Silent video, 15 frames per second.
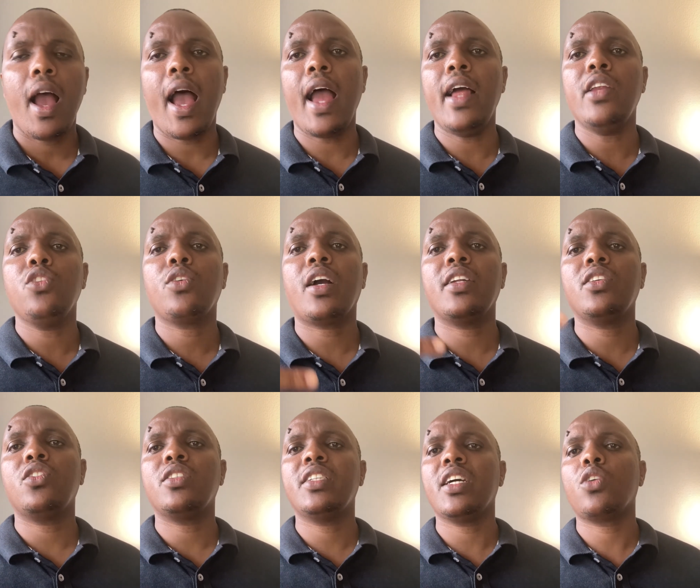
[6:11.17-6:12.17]
And you
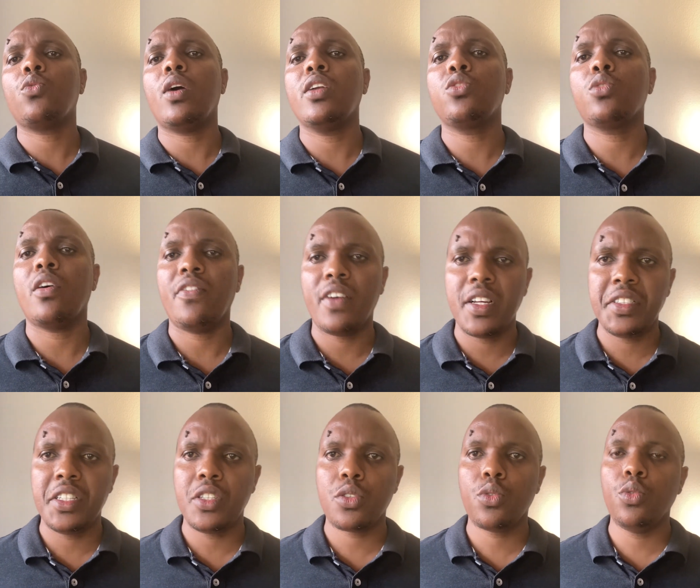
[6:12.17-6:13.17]
cannot take one to a
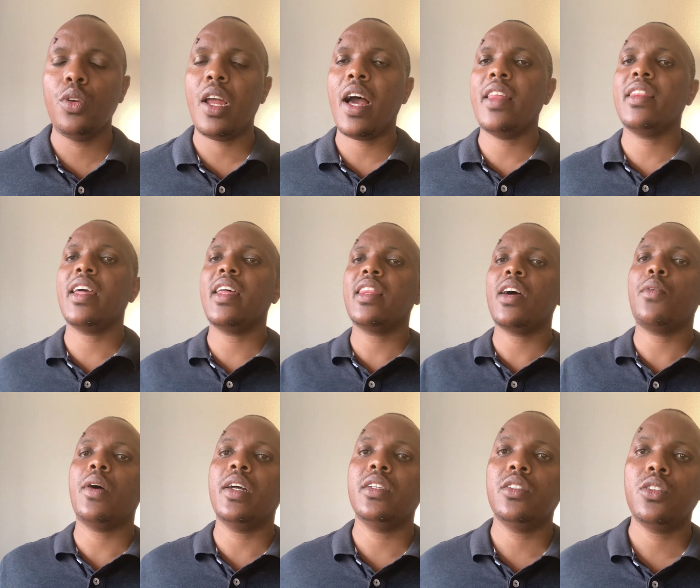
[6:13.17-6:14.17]
fancy school and the other
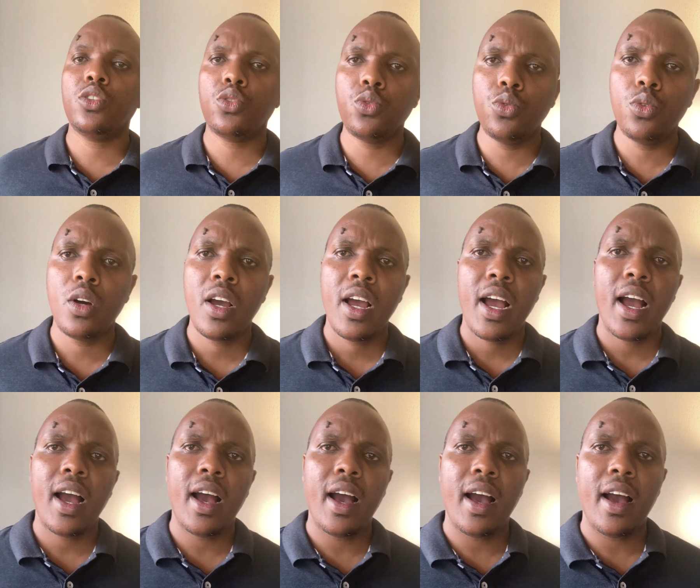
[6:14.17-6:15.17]
one to
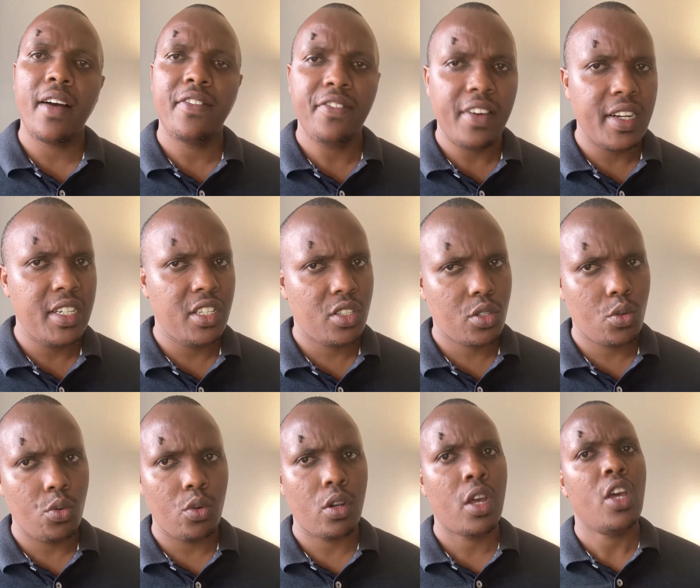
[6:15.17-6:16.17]
a funny
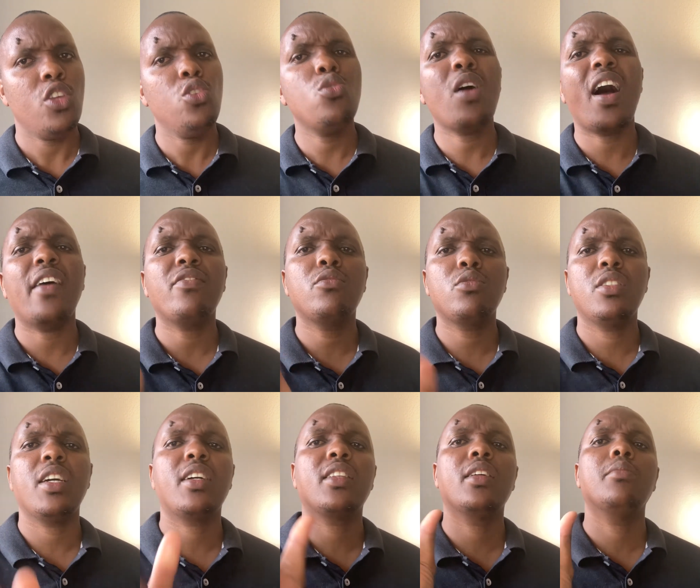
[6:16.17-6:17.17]
school. You have to
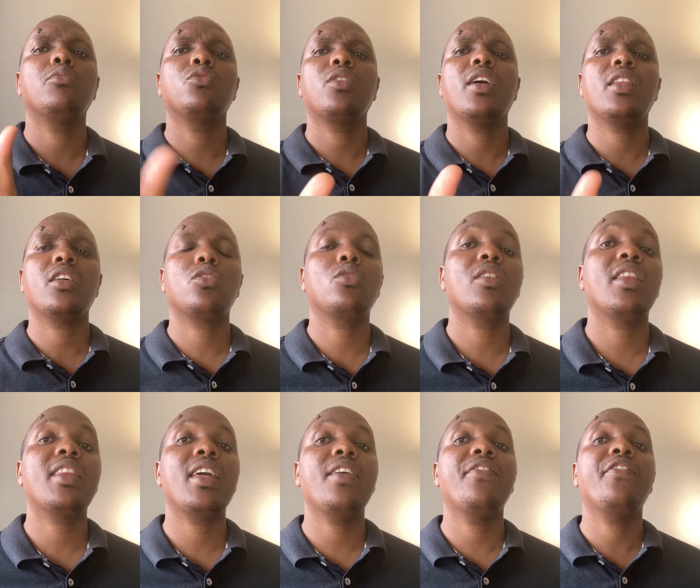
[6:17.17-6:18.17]
take them together so
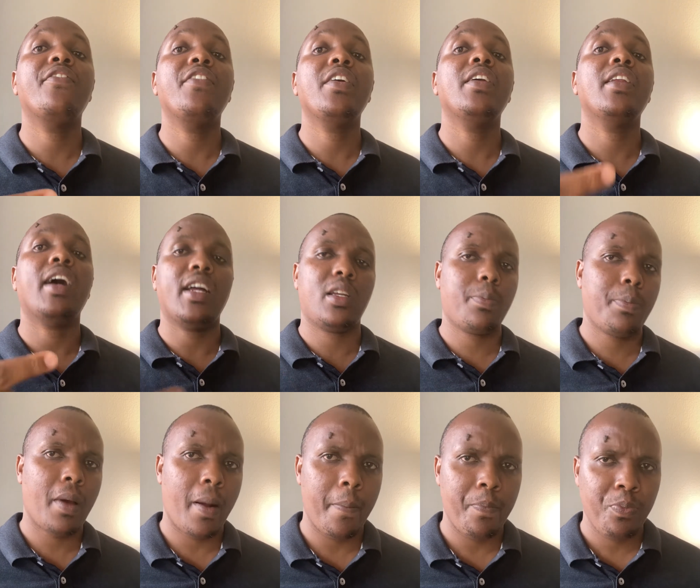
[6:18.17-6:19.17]
that they feel at
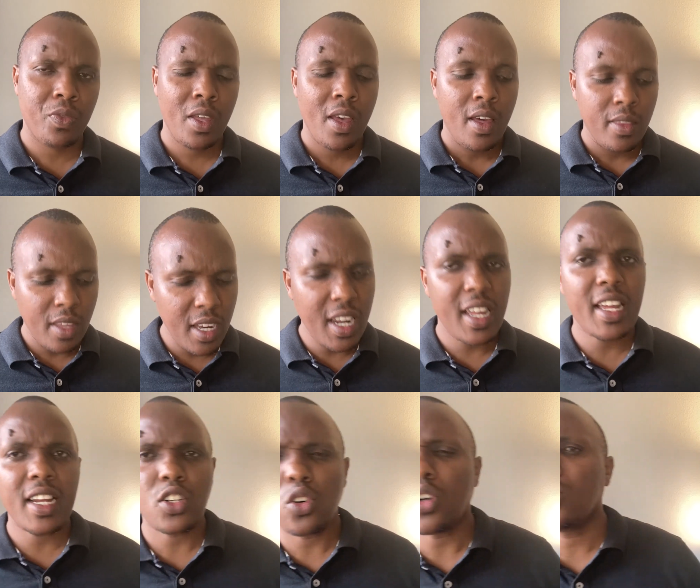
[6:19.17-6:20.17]
par. Then I
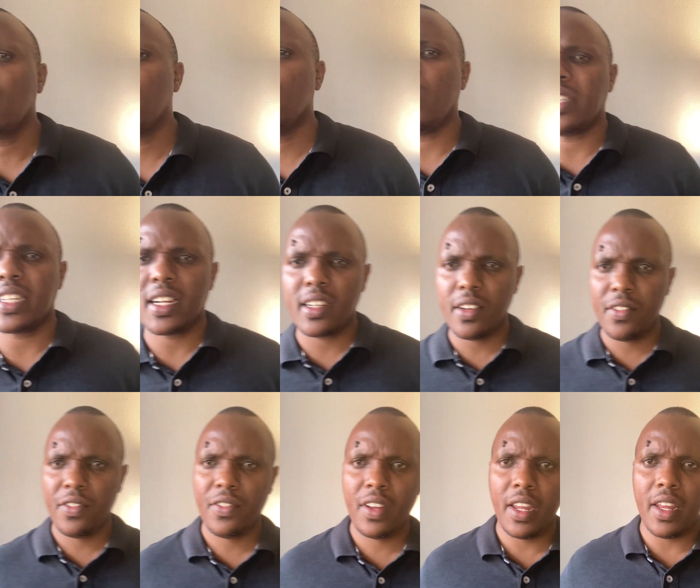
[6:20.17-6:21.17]
talked to a certain
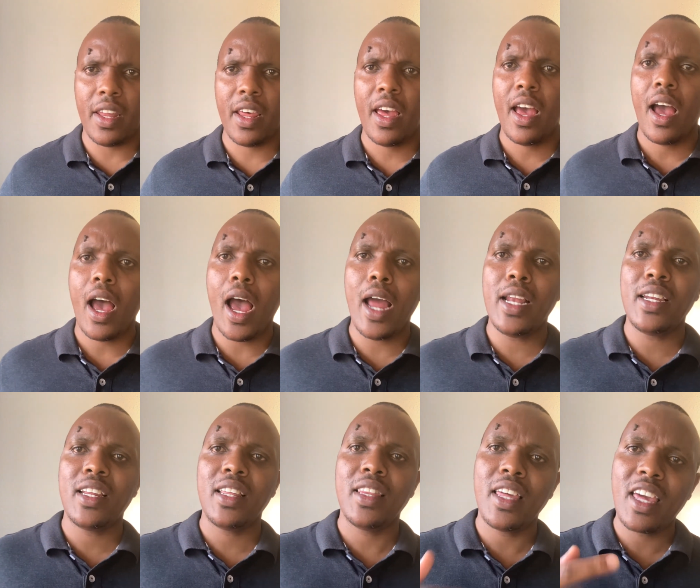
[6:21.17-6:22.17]
friend and
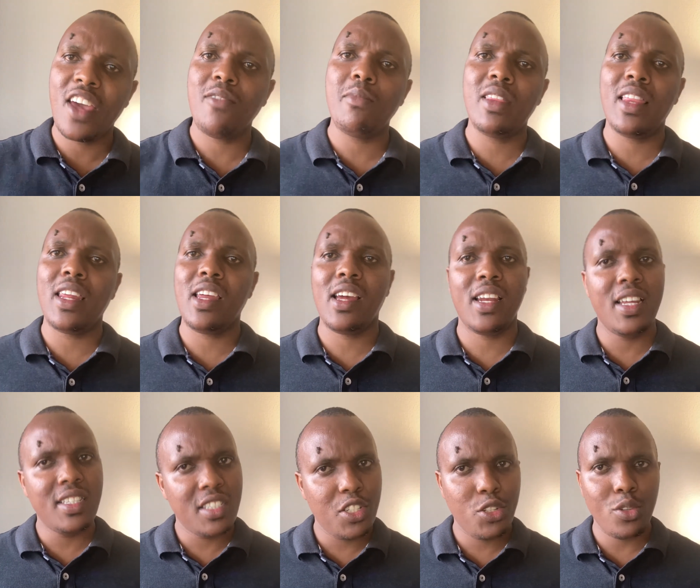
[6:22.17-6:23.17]
they gave me the
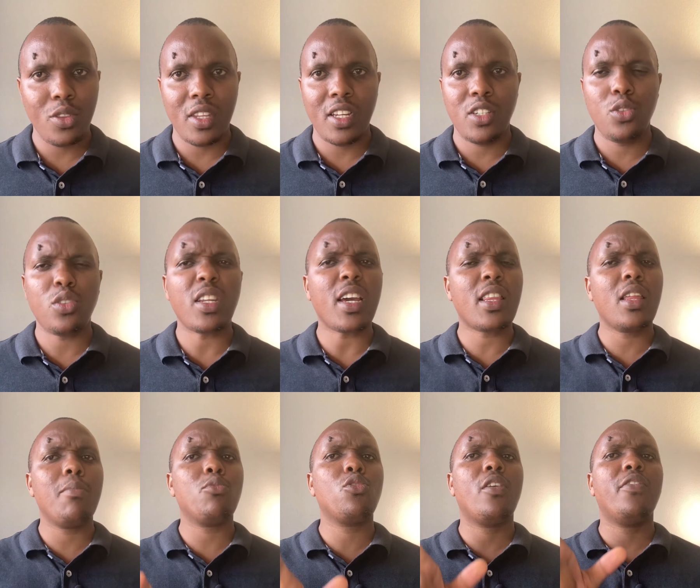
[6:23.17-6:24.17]
realization that you take
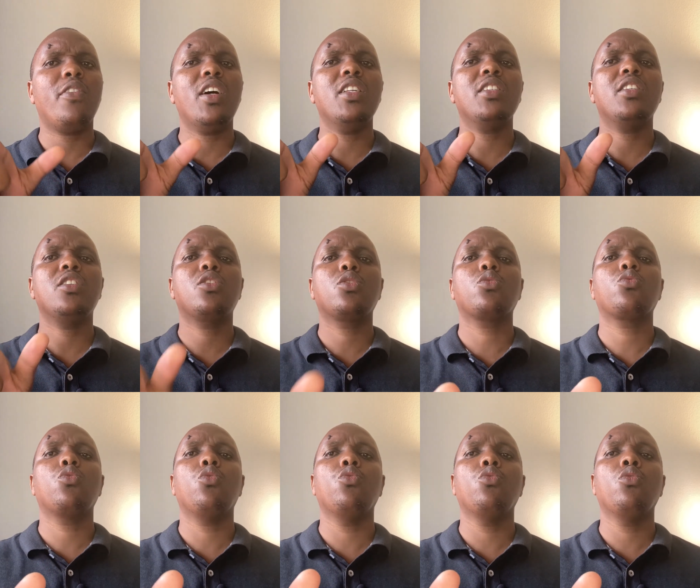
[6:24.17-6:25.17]
them to a fancy
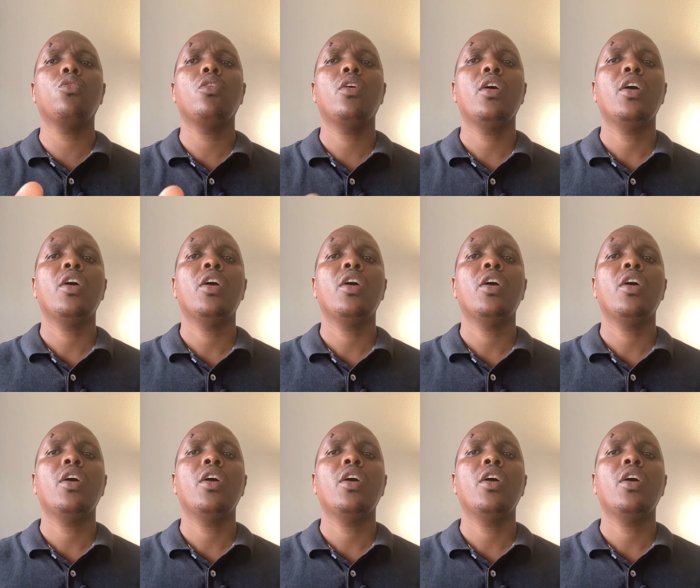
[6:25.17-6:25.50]
school,